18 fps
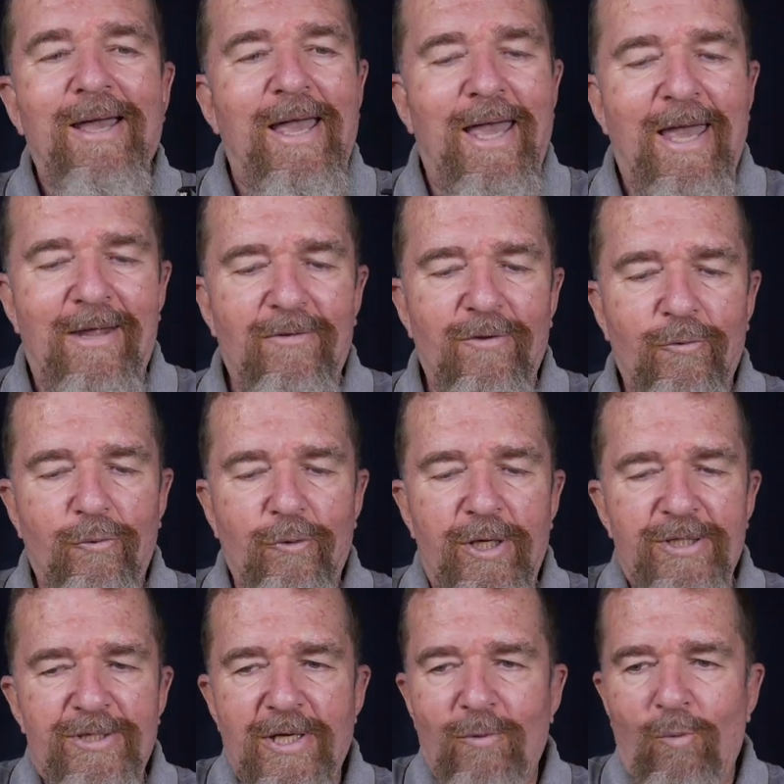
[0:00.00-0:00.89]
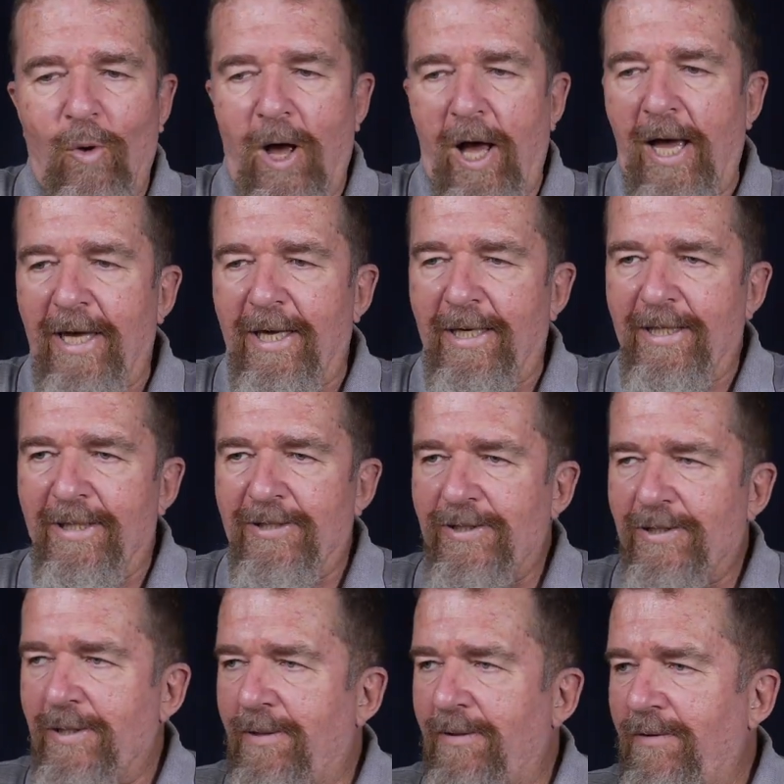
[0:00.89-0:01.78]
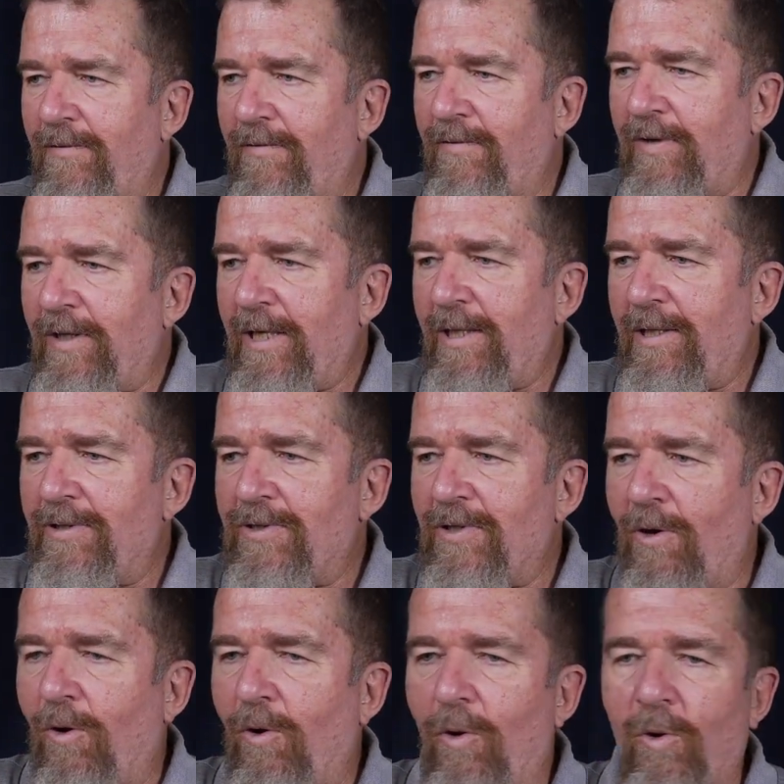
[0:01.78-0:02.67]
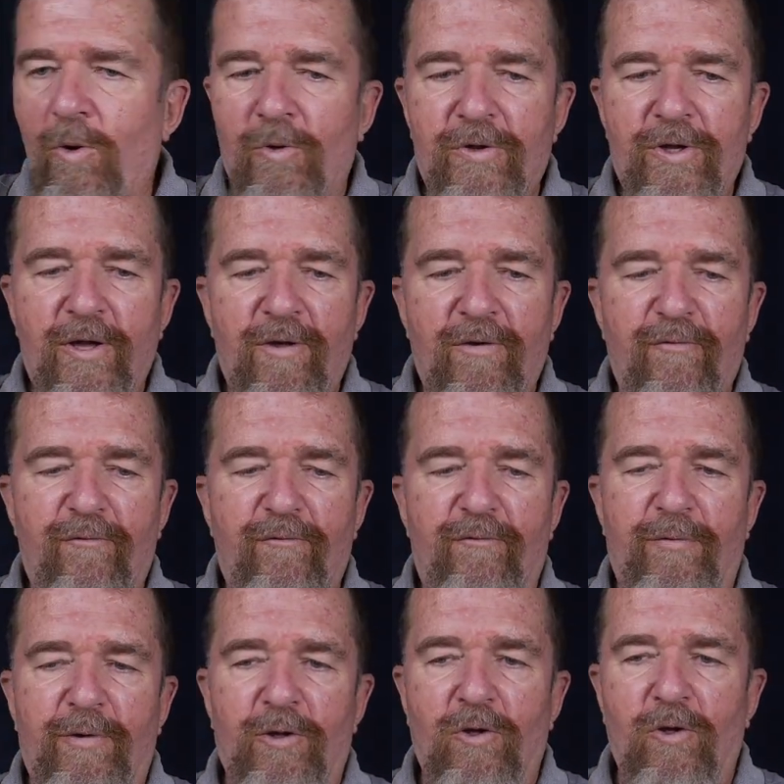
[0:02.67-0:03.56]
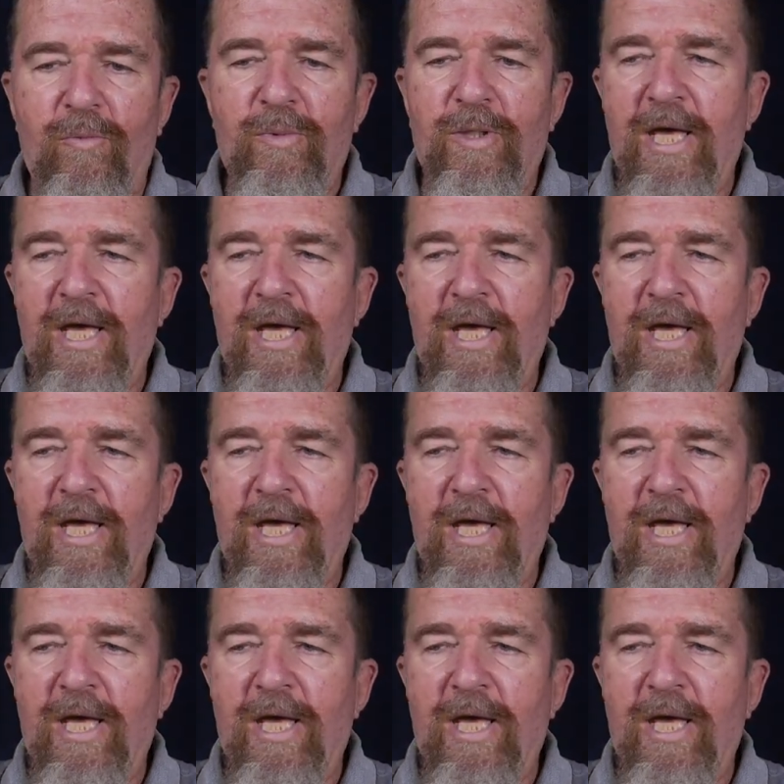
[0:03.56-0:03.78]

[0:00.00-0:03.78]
And the reason why is uh, these old film